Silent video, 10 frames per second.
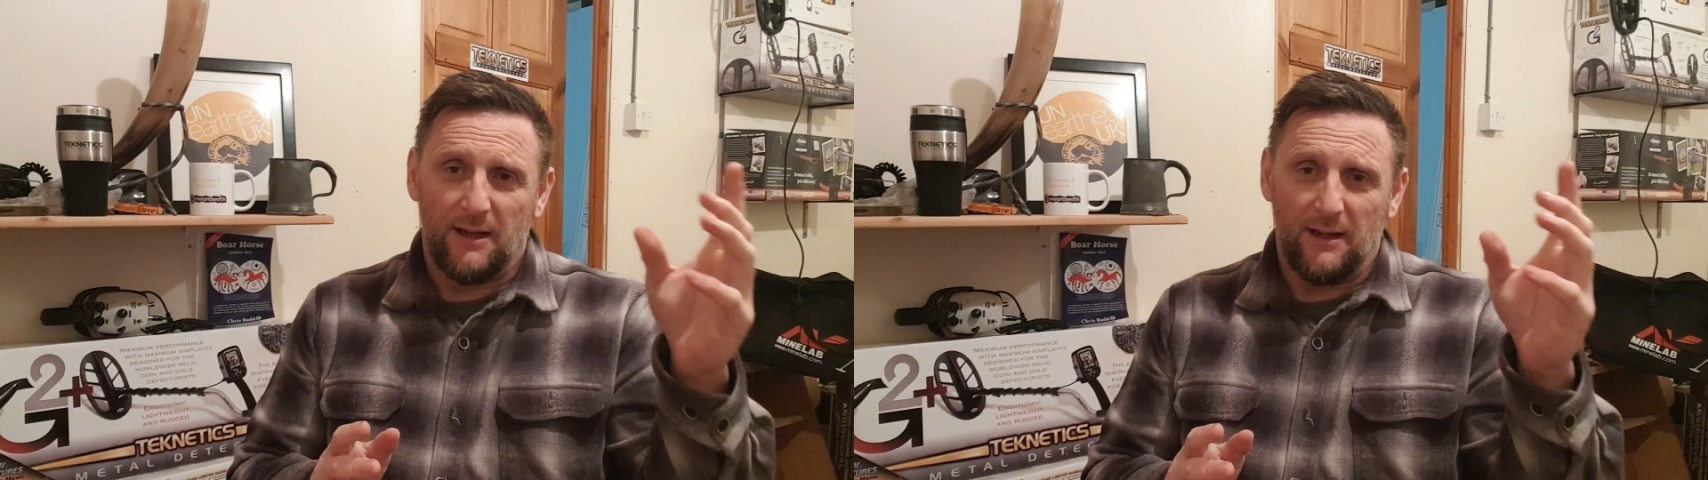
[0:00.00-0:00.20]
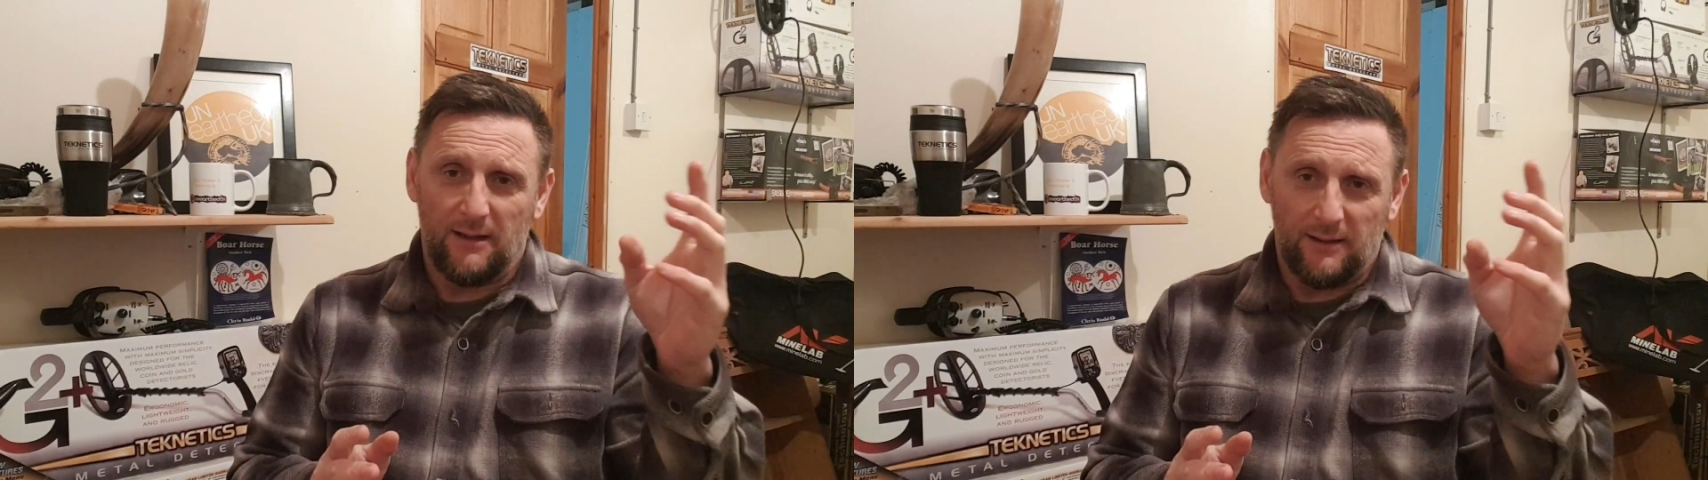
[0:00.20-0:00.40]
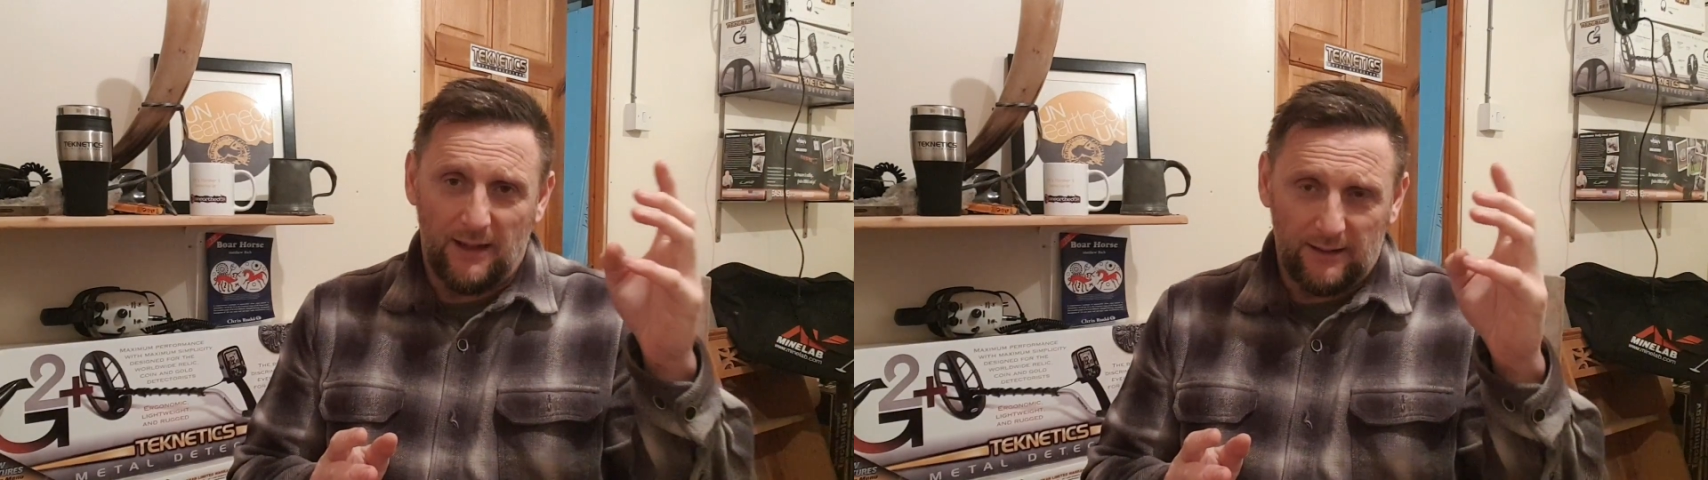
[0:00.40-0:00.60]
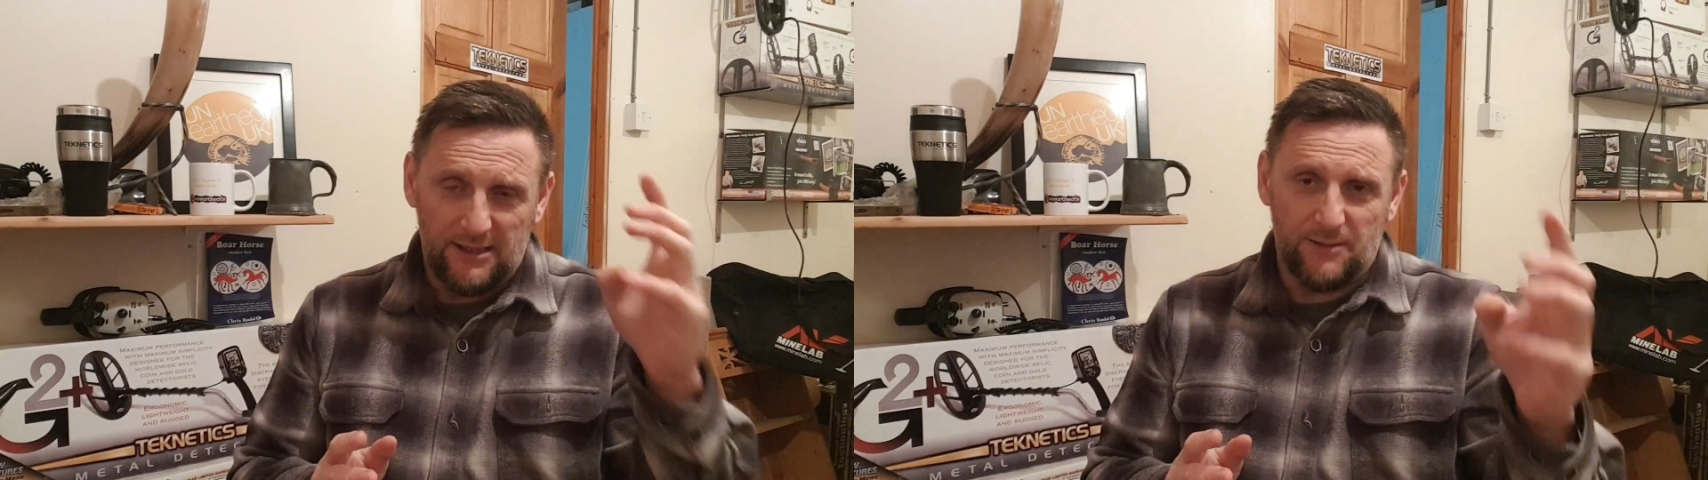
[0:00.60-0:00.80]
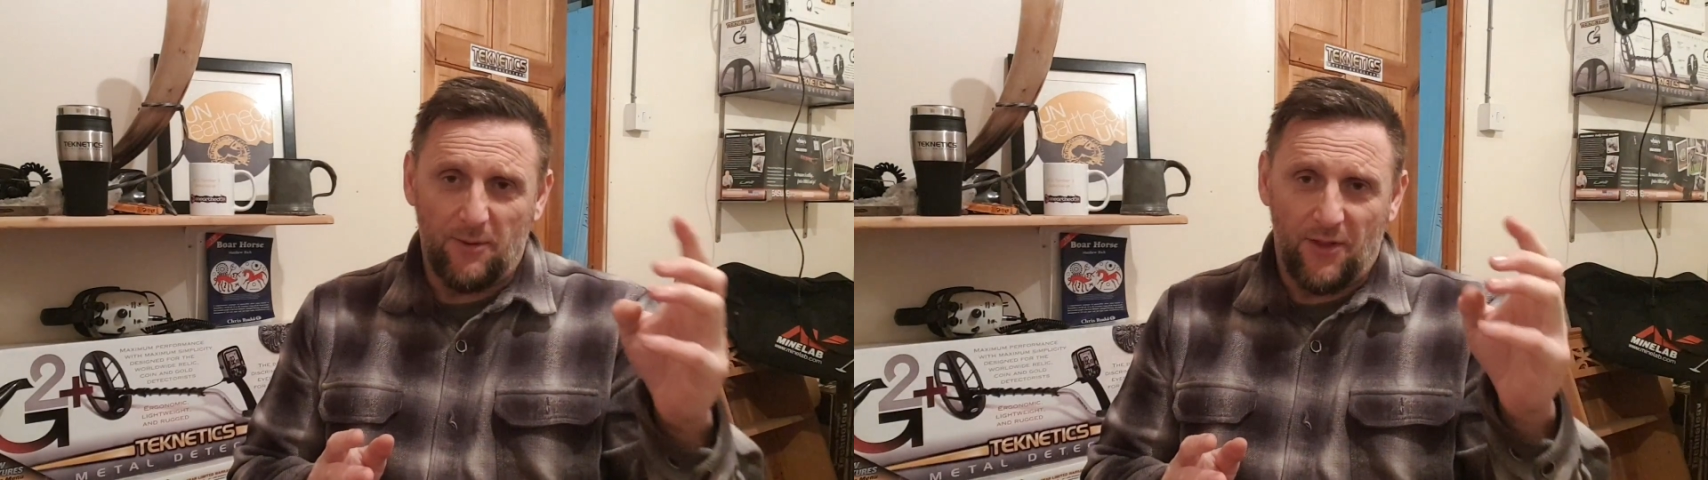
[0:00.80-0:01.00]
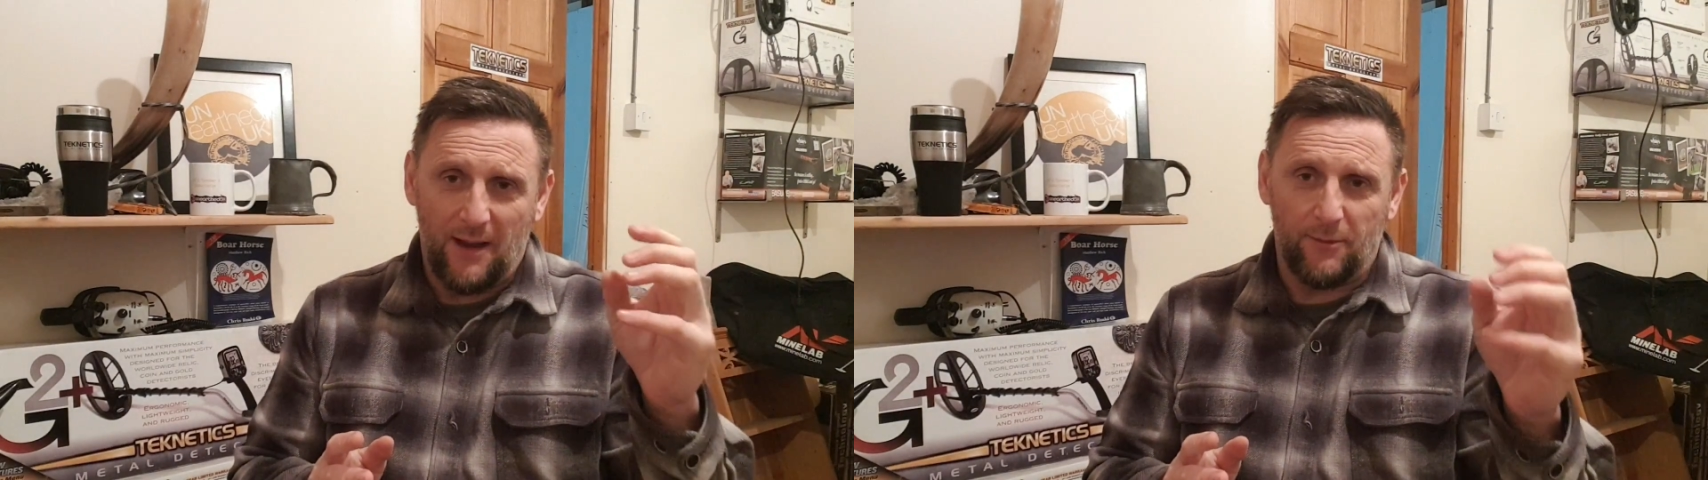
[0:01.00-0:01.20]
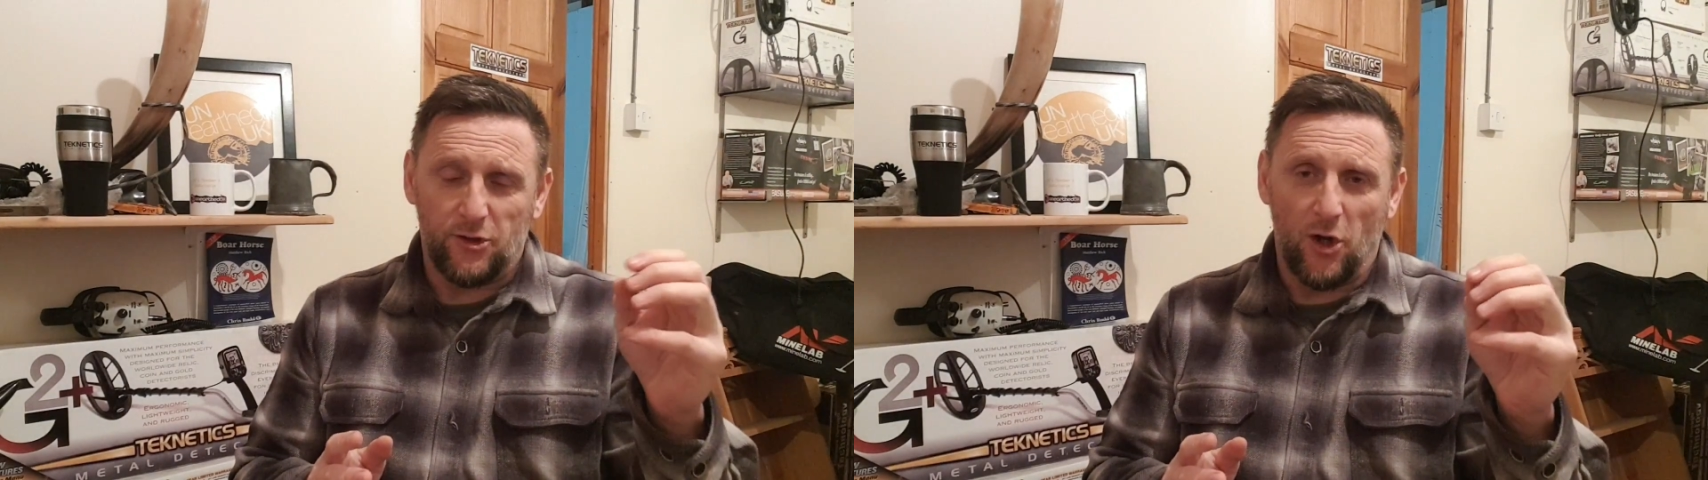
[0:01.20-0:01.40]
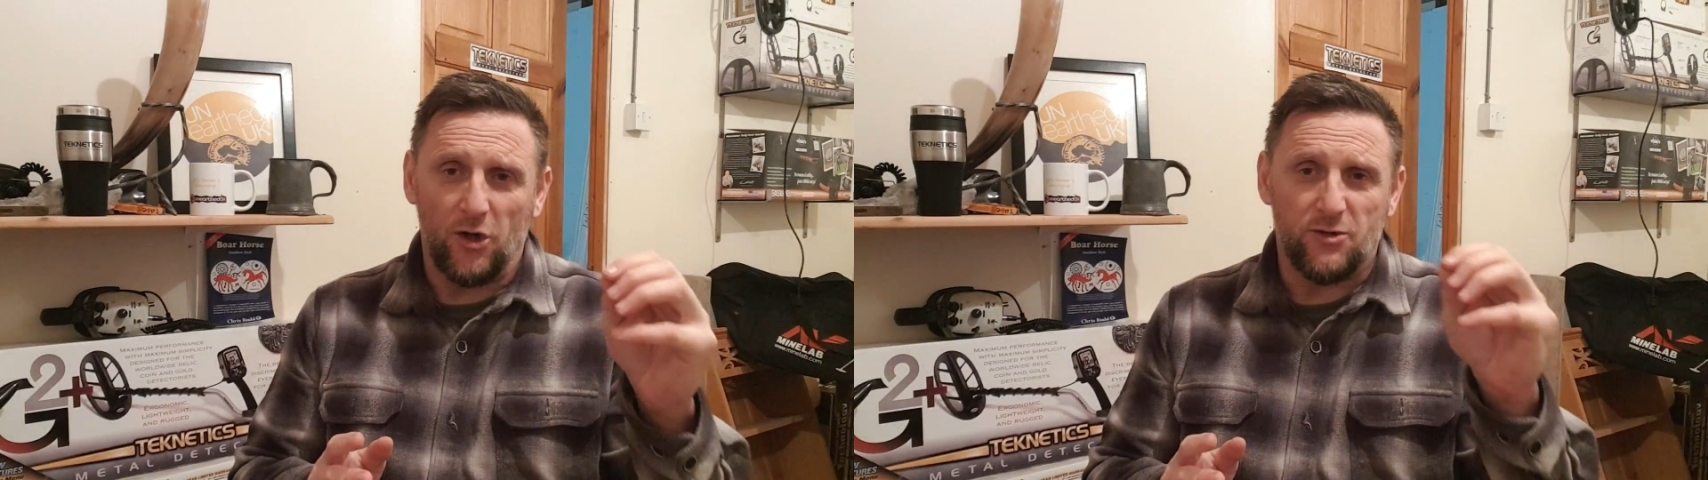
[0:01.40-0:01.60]
Elizabeth hammered
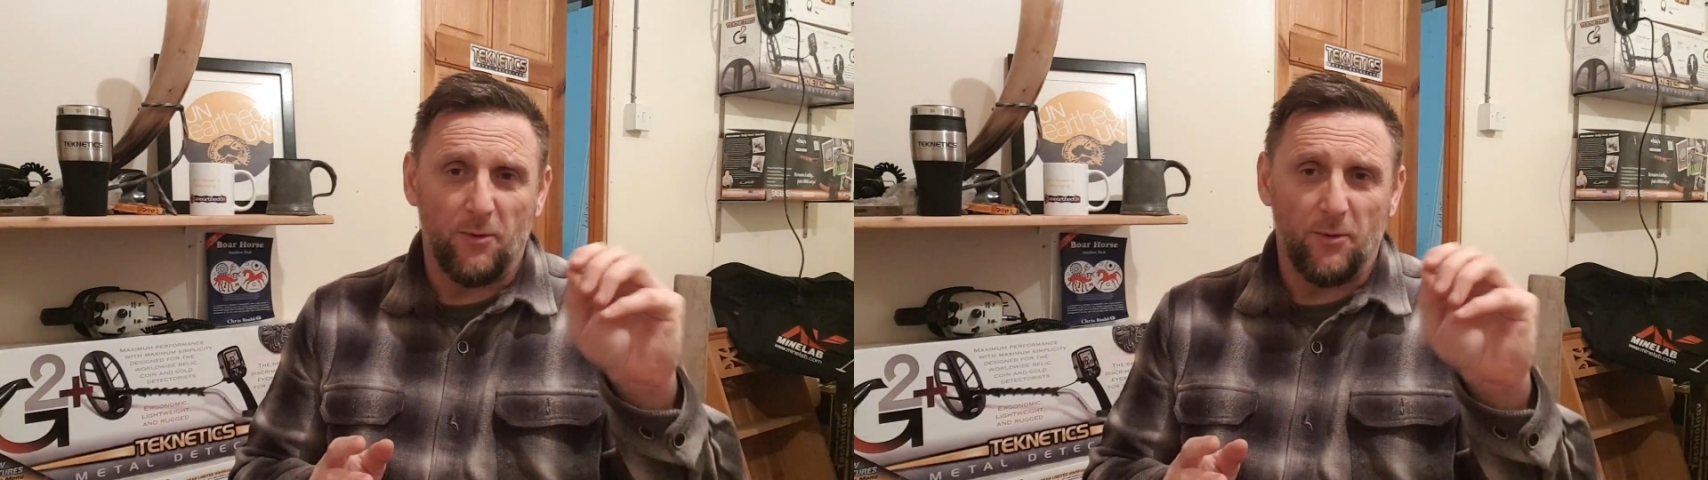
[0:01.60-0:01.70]
coins,